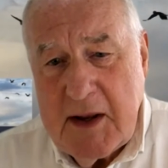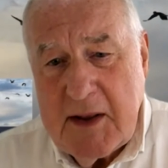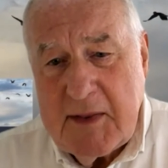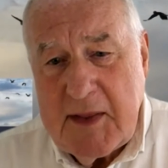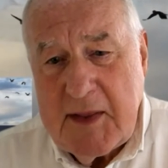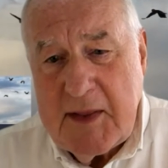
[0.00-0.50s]

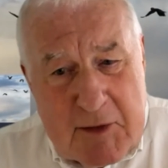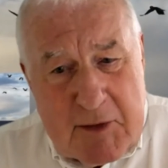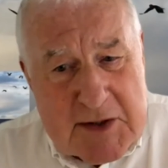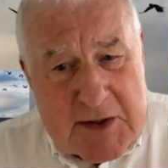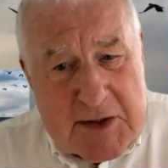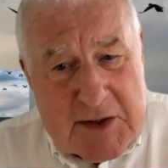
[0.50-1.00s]
Their
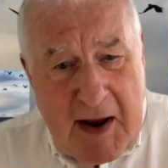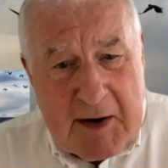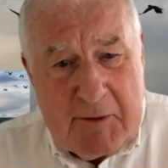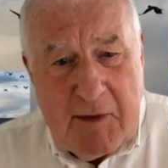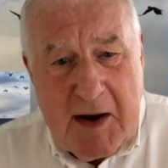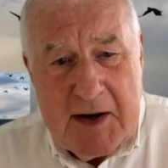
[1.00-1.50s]
efforts at
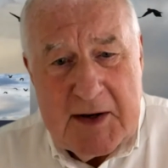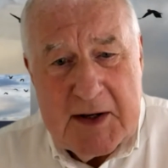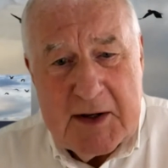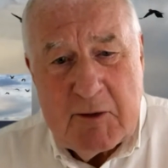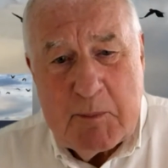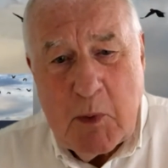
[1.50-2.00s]

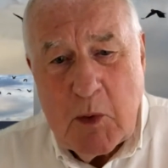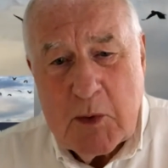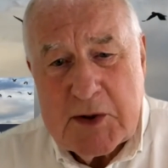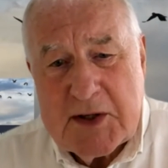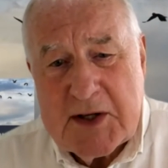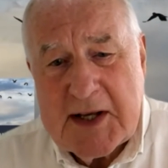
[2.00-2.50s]
fact-finding and
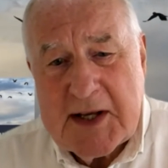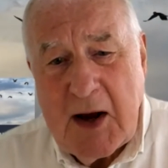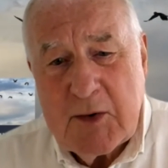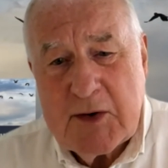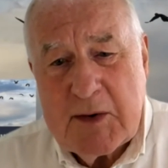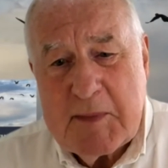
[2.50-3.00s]
reporting to
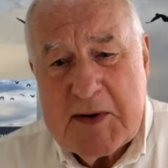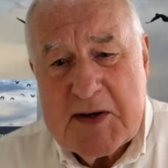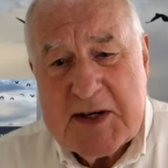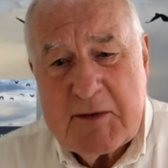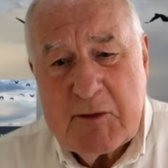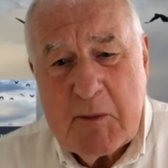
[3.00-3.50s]
counter the
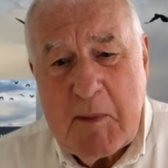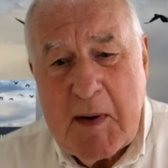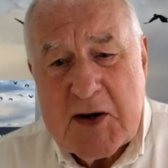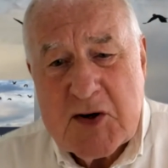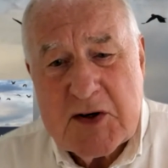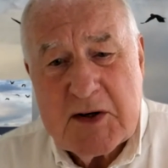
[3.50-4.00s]

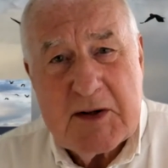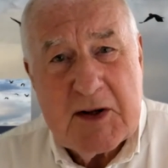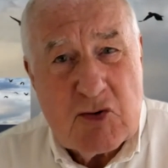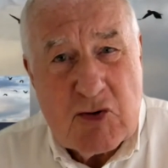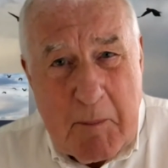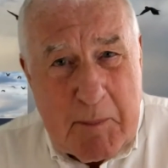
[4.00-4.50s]
misinformation, the
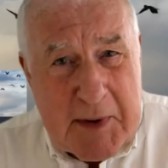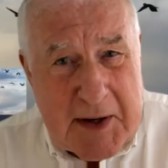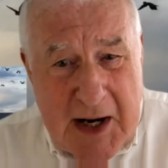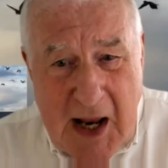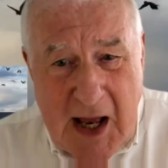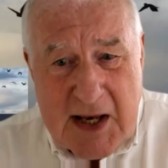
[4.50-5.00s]

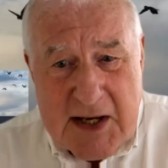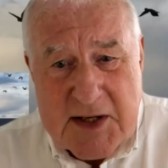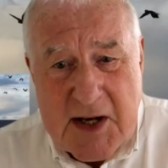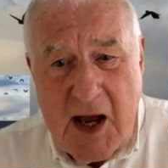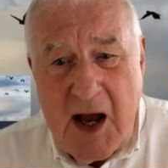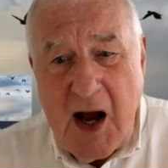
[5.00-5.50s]
Trumpian lies,
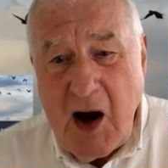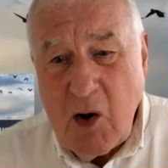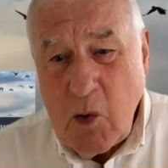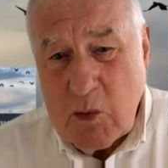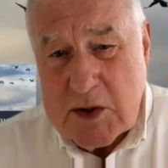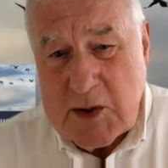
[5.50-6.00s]
are
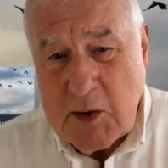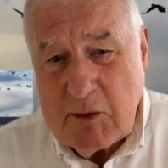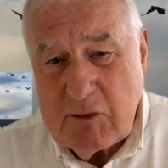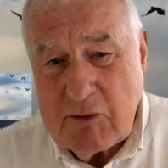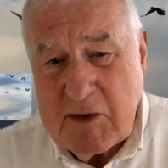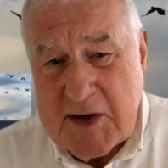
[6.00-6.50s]
also
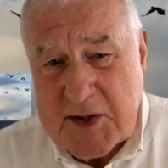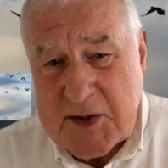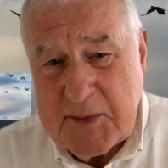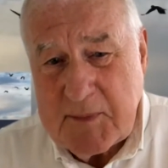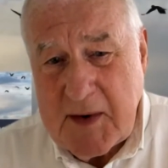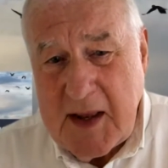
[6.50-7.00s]
at risk.
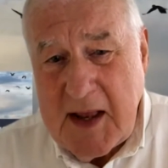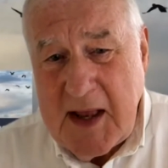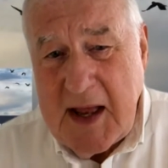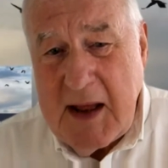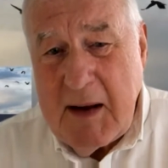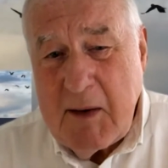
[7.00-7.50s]

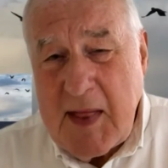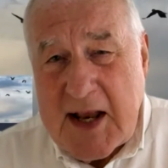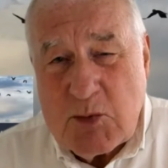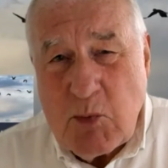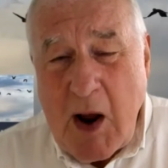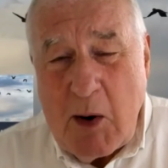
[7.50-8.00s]

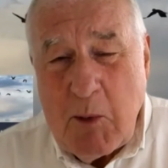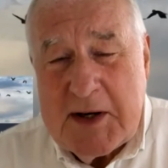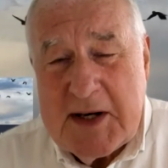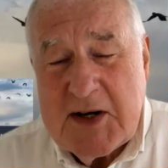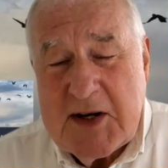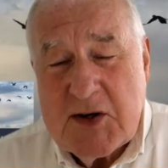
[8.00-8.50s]
That's why we
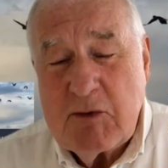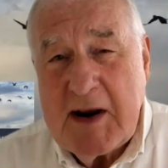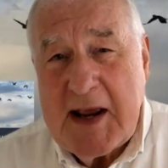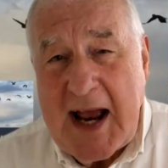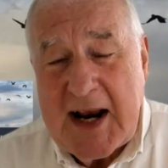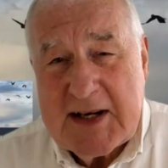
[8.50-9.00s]
need to
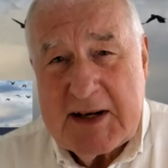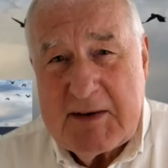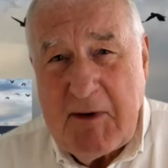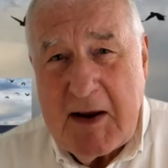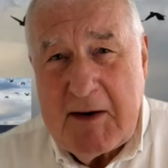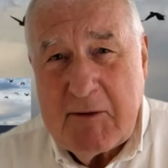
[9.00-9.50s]
react in
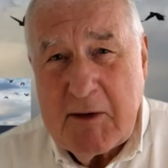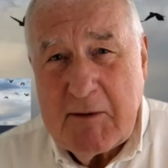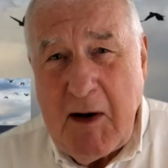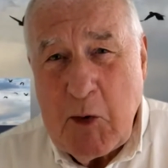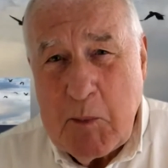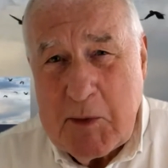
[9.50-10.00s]
favor
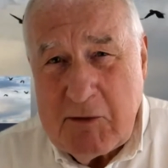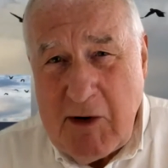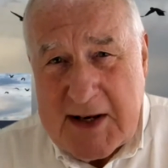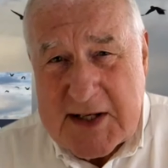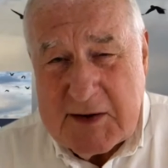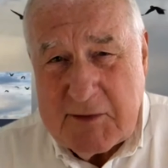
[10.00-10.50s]
of human
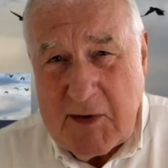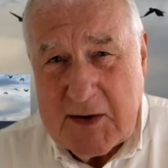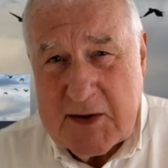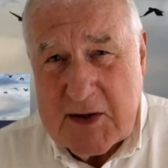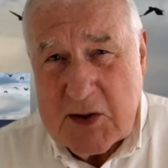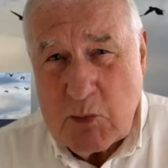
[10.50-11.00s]
rights
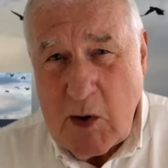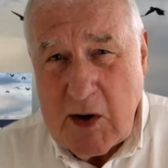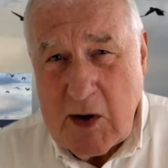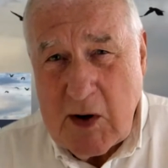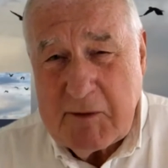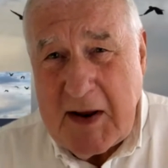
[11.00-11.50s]
defenders as
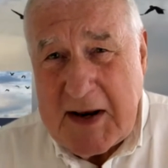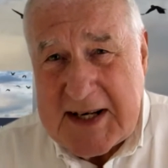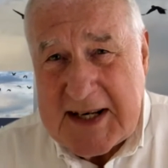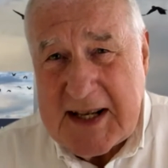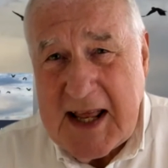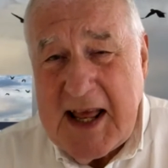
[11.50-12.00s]
well,
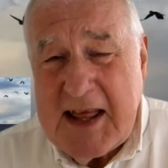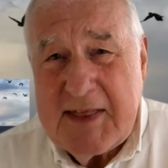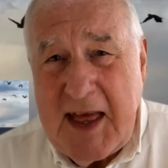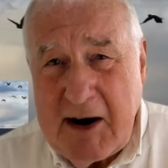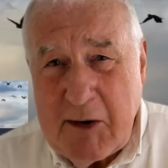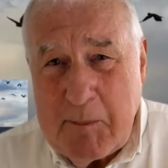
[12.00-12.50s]
defending
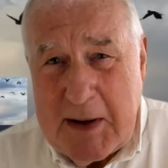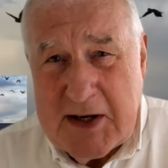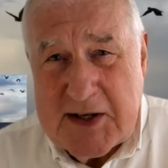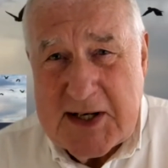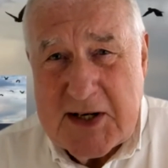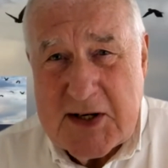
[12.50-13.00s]
their
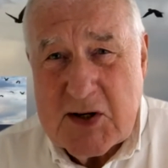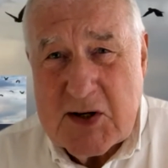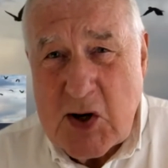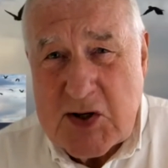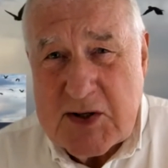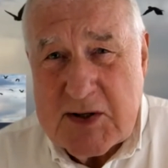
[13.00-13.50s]
ability
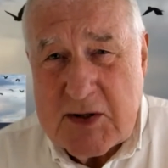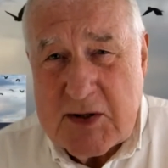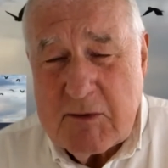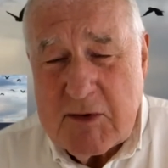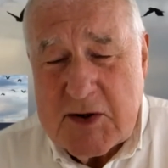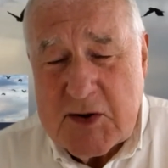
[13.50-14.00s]

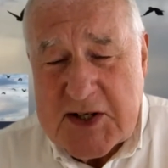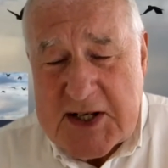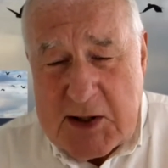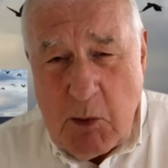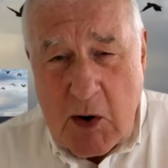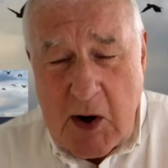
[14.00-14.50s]
to
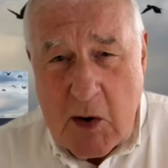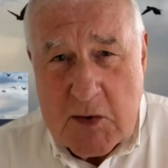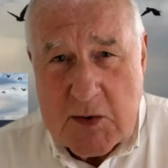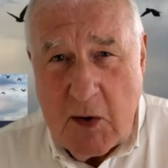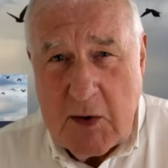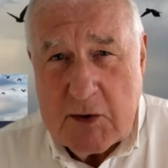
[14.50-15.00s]
see what
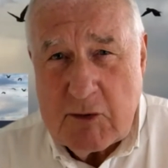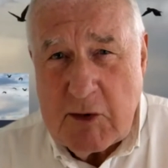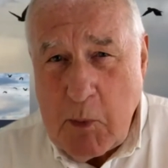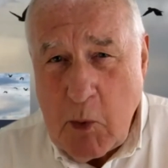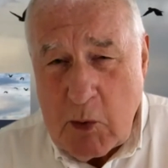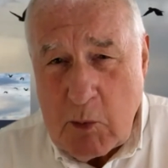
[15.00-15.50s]
goes on, to
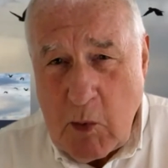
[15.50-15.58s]
report